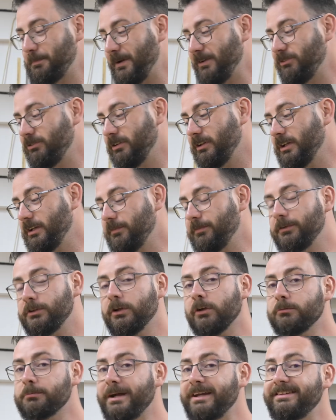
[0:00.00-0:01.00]
especially if you
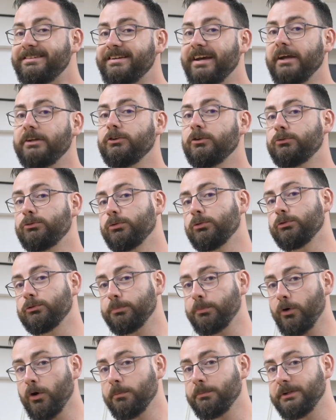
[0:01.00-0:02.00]
don't maintain your tools
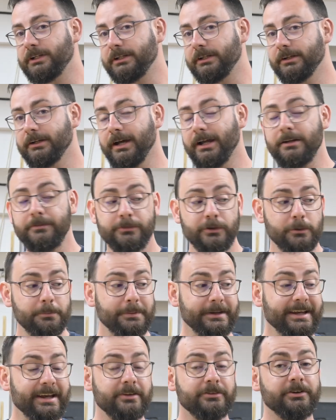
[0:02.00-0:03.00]
properly. And if you're a
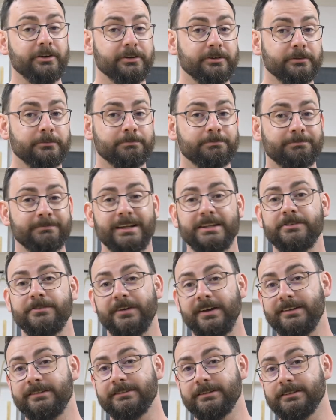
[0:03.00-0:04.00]
beginner, let's
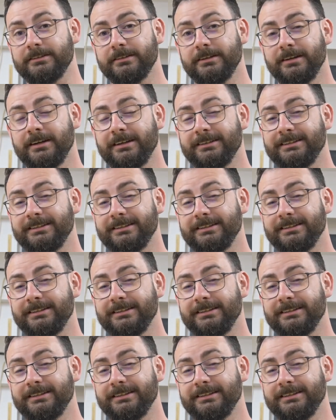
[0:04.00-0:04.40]
face it,